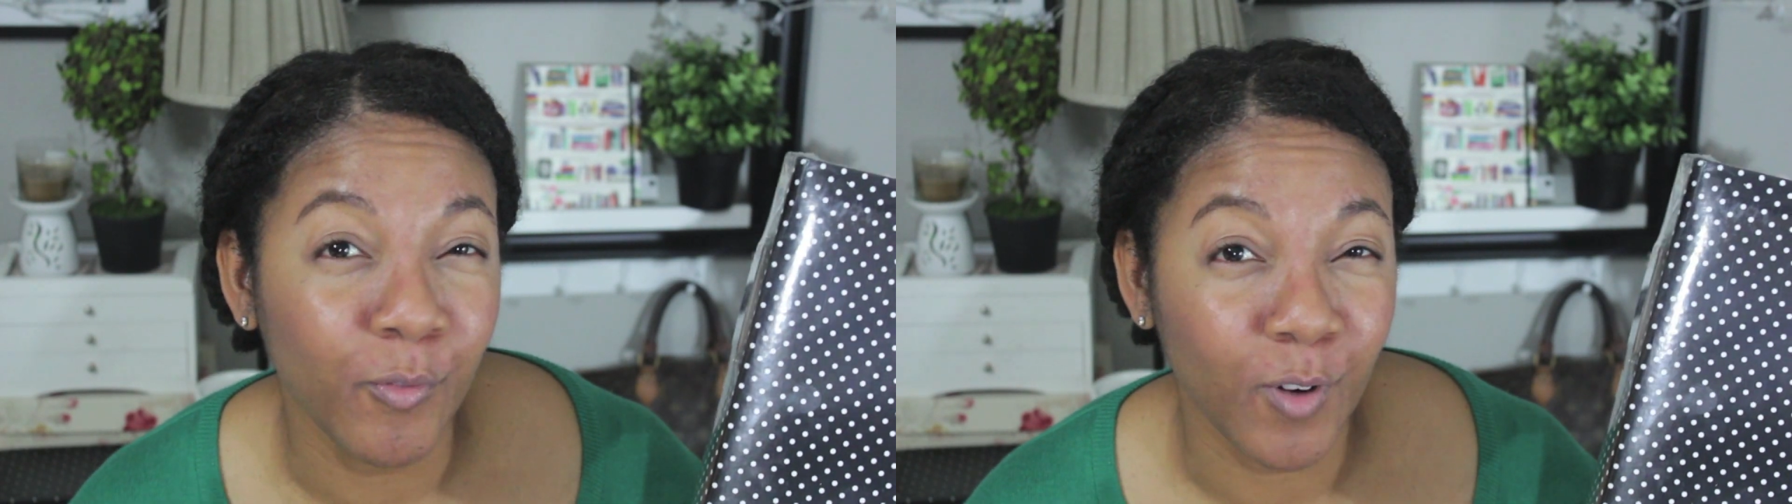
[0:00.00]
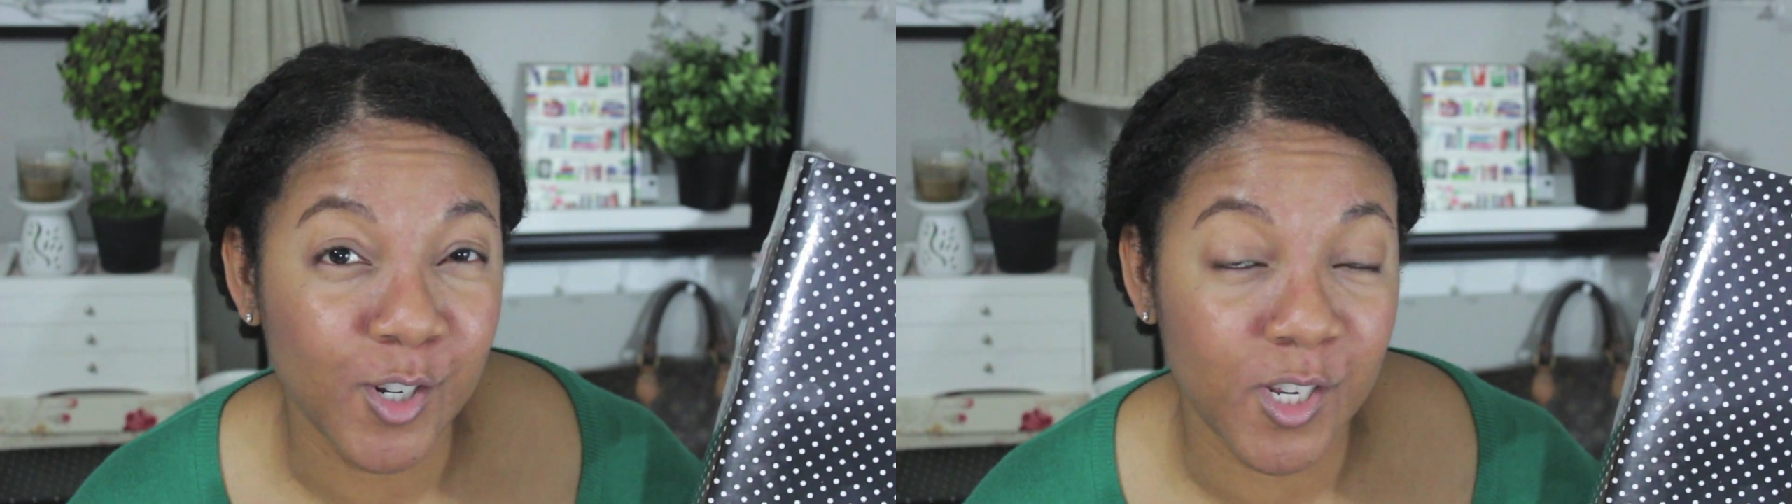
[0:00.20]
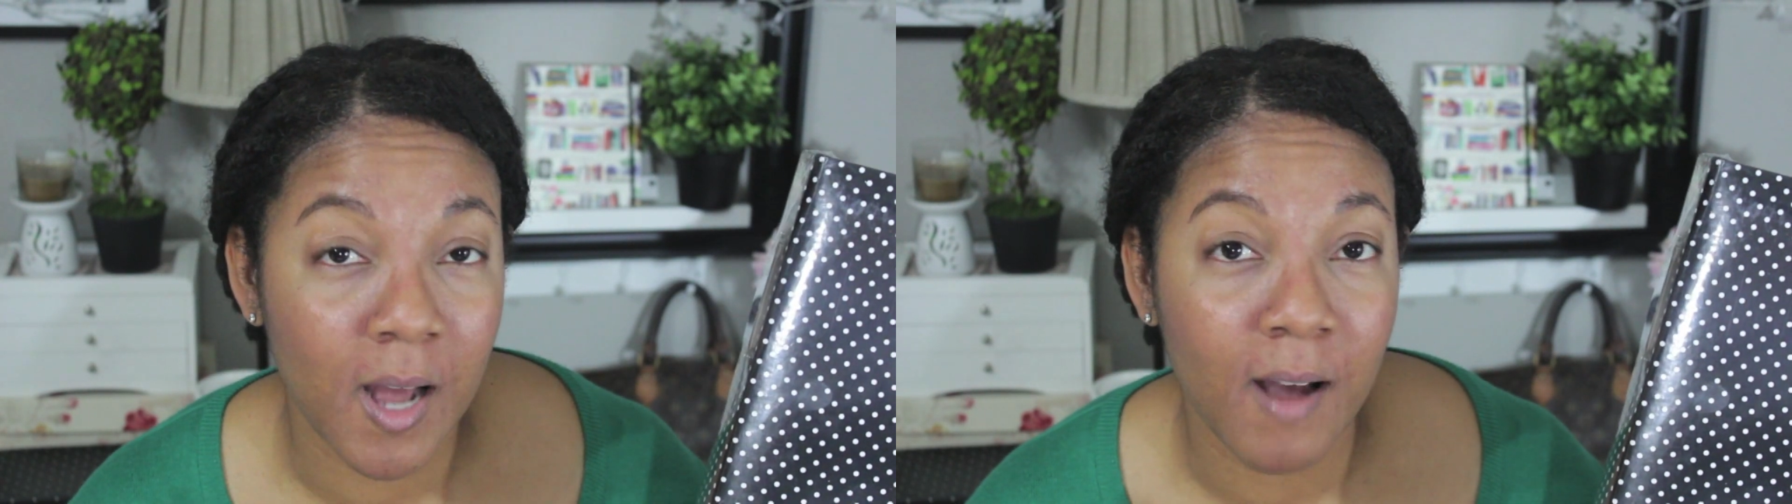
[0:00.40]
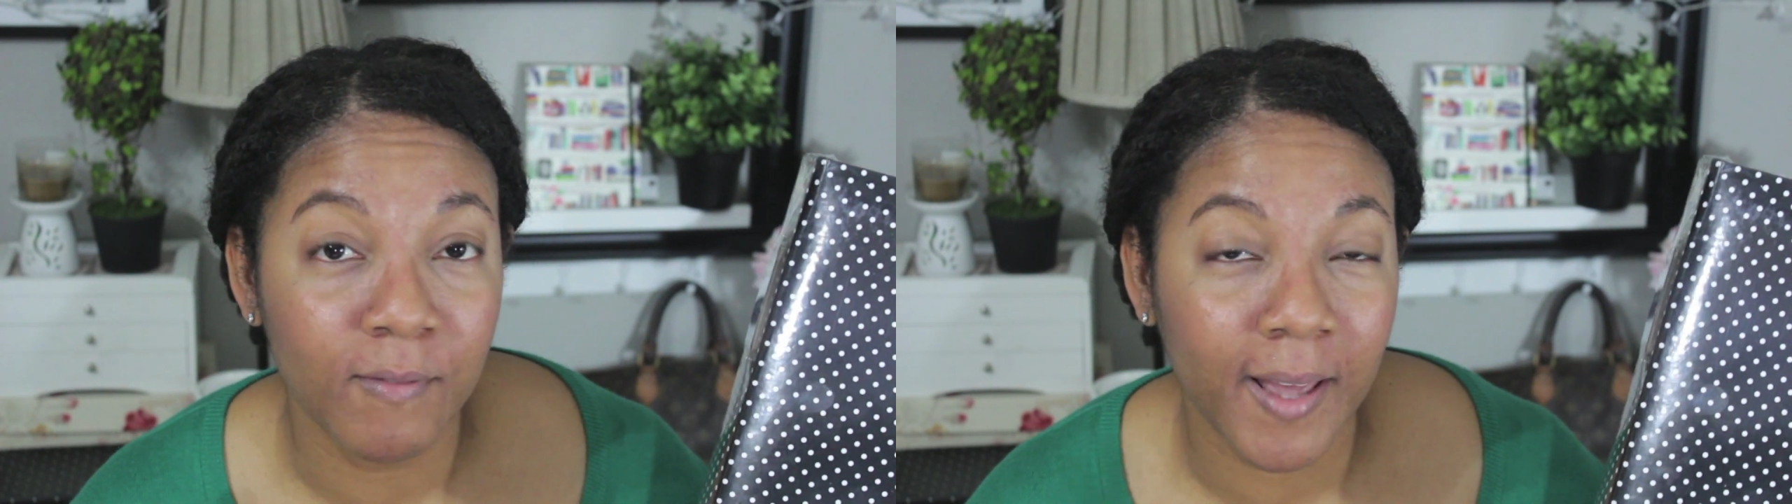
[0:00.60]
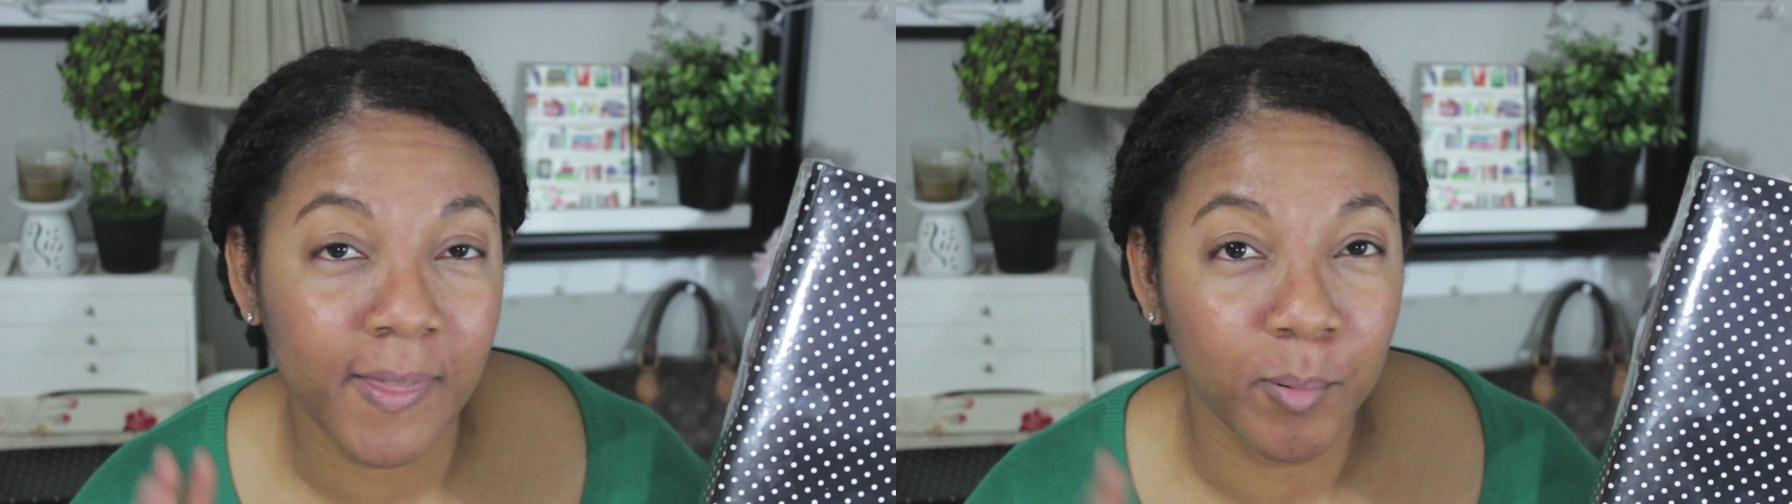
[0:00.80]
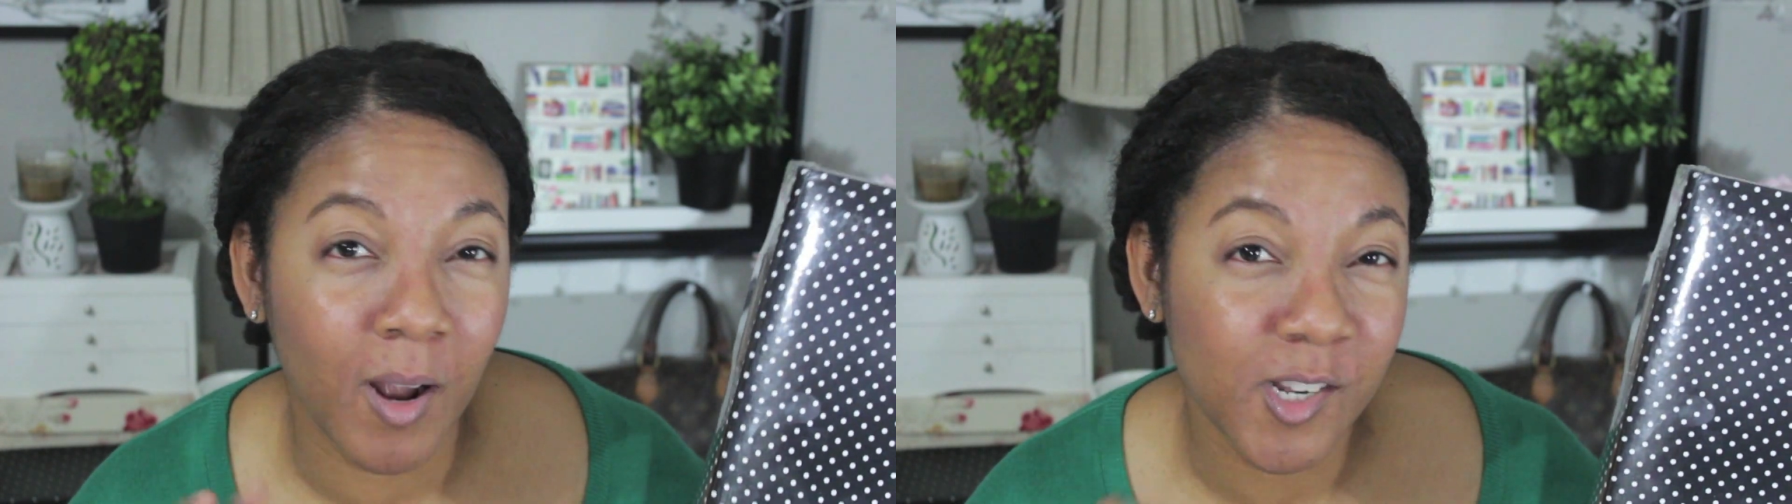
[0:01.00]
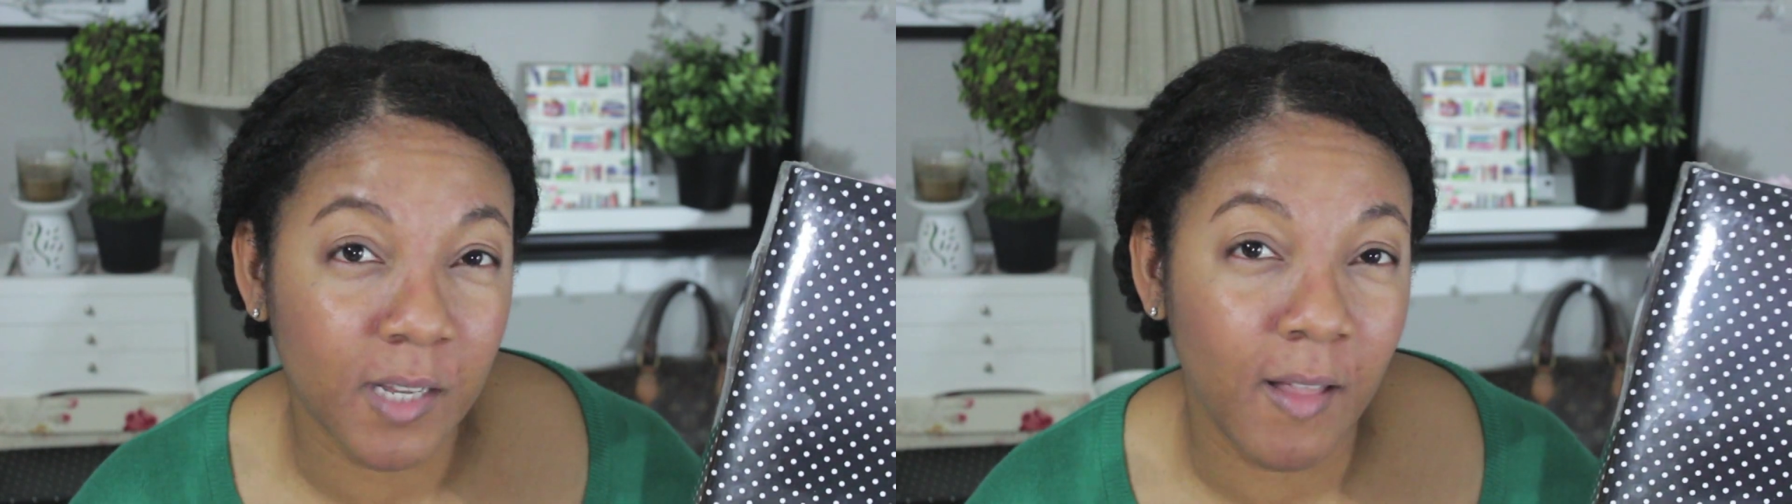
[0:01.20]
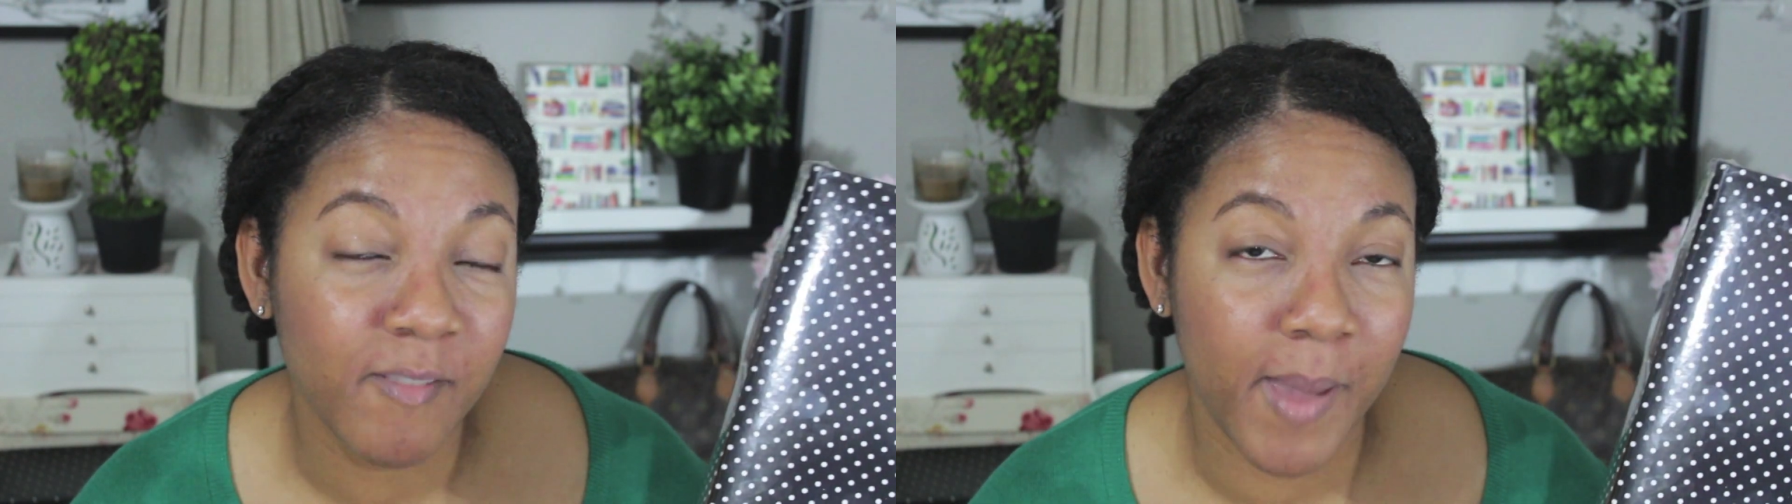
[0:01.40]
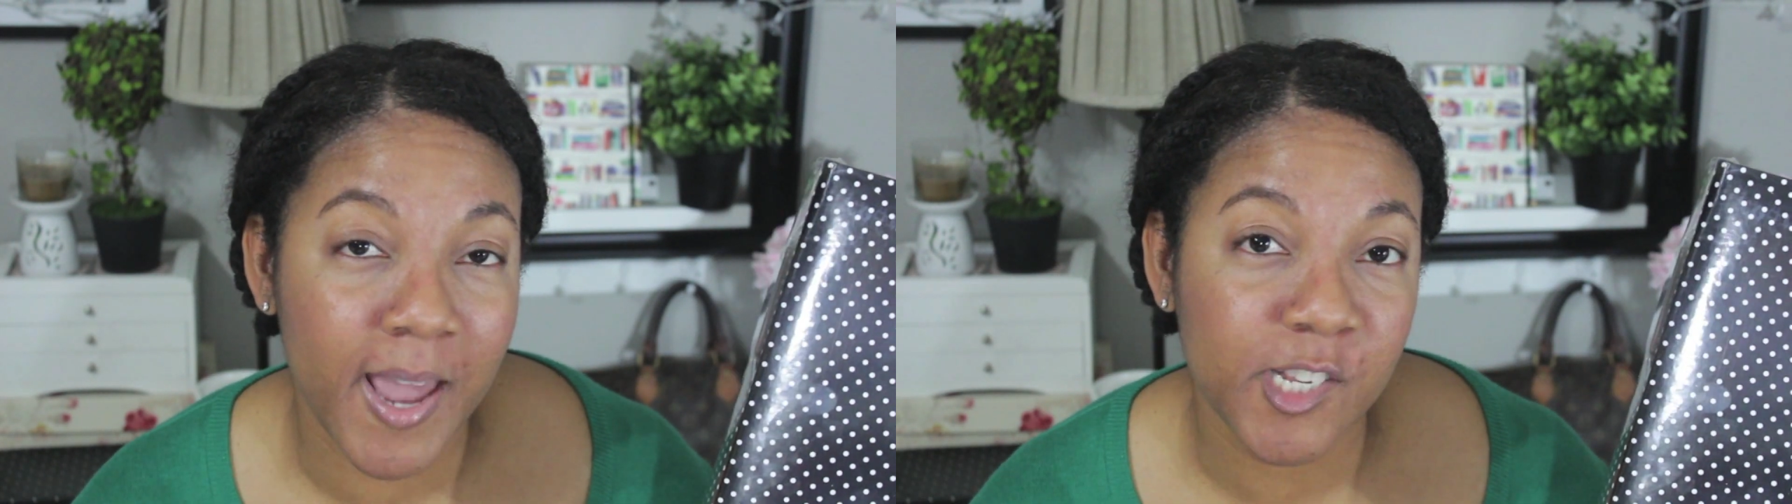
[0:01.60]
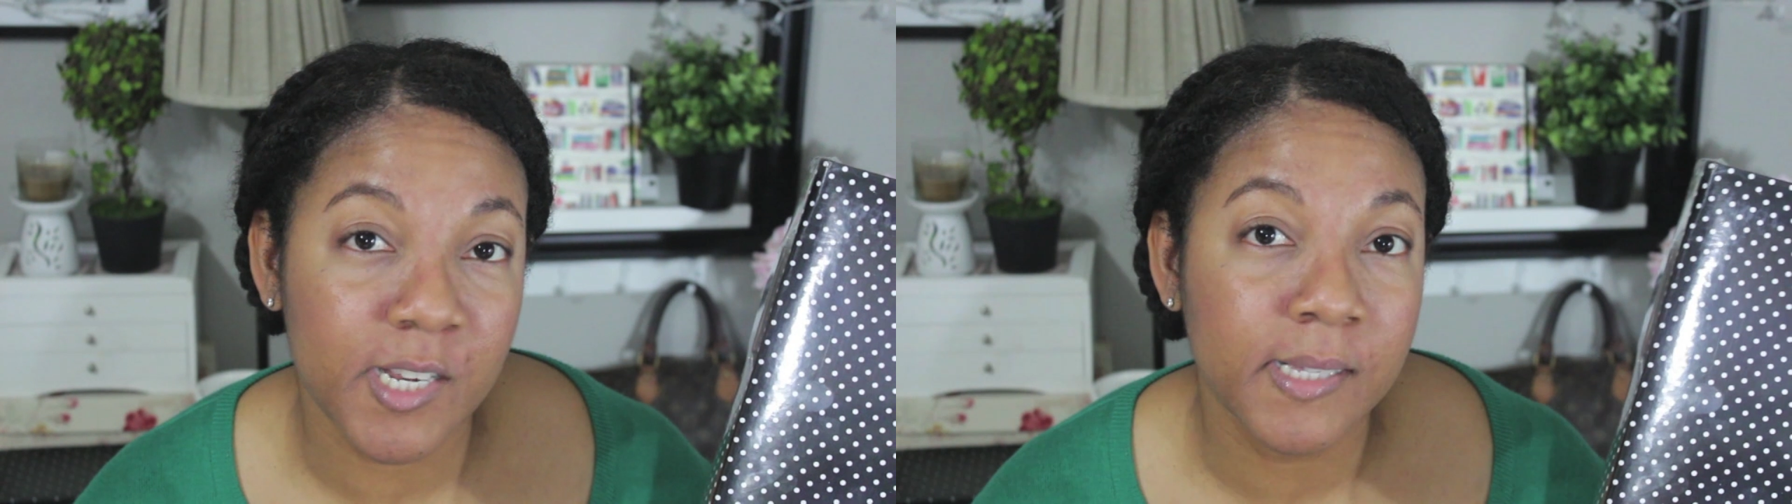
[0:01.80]
version of like the Project Life
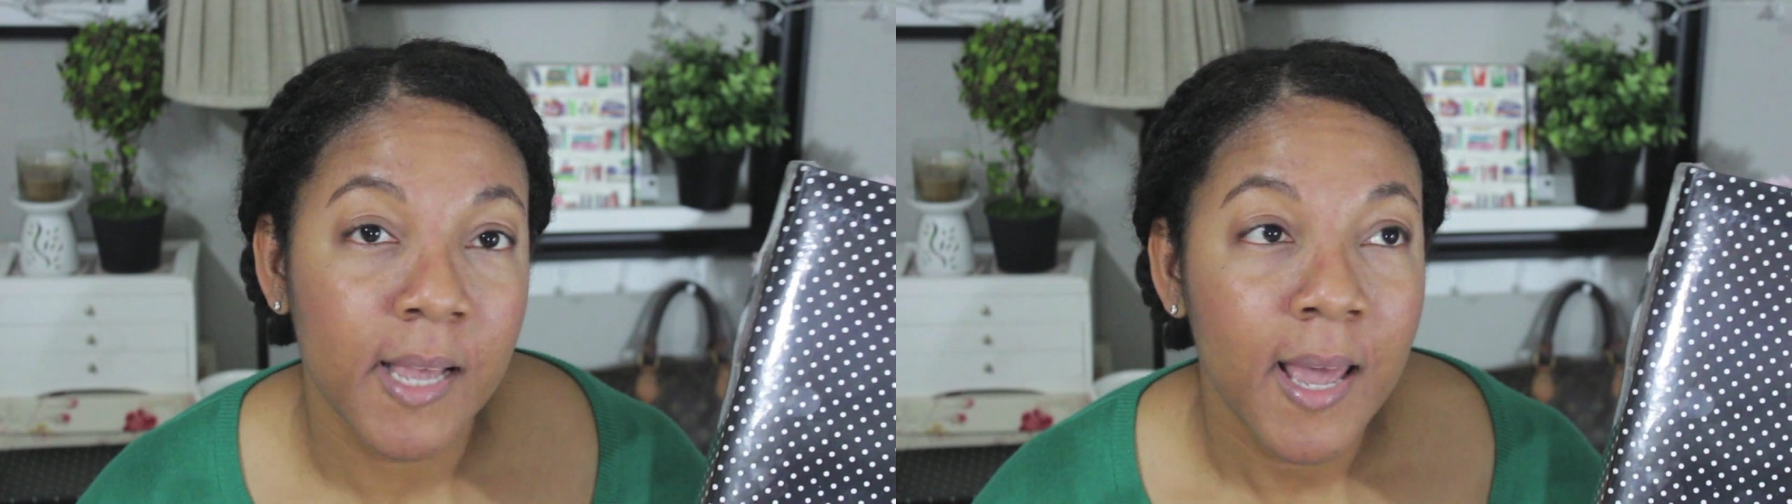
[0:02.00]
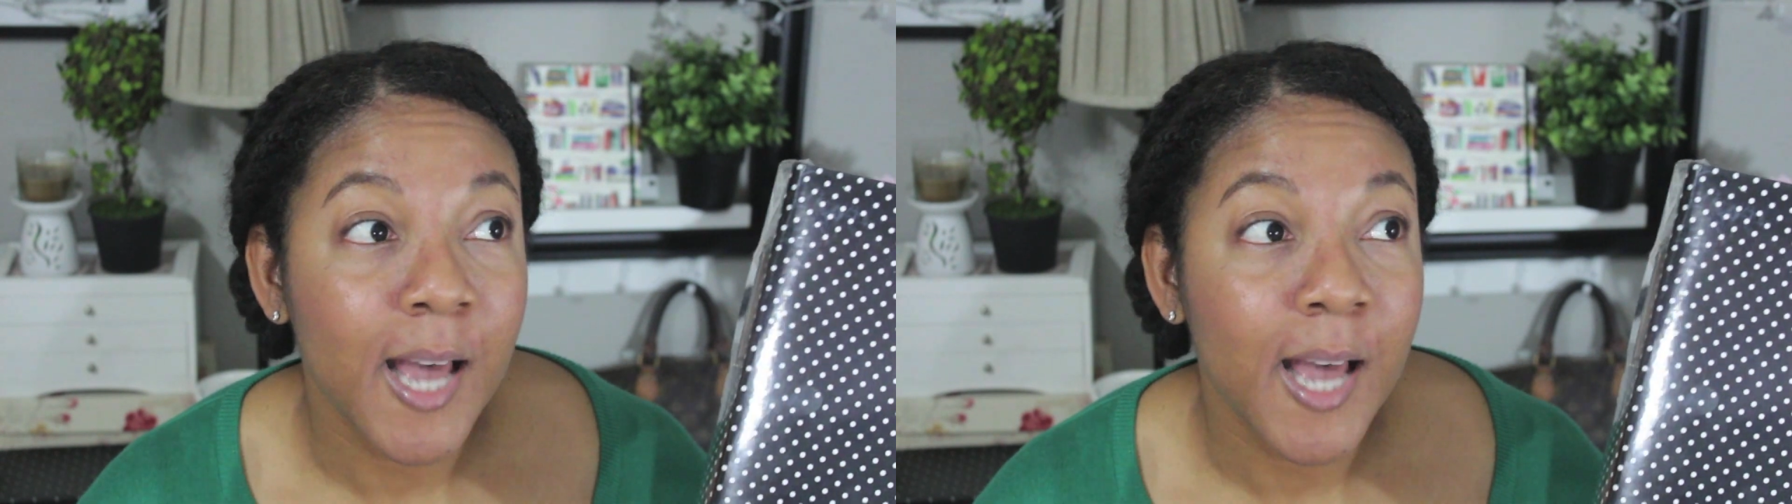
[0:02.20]
pages,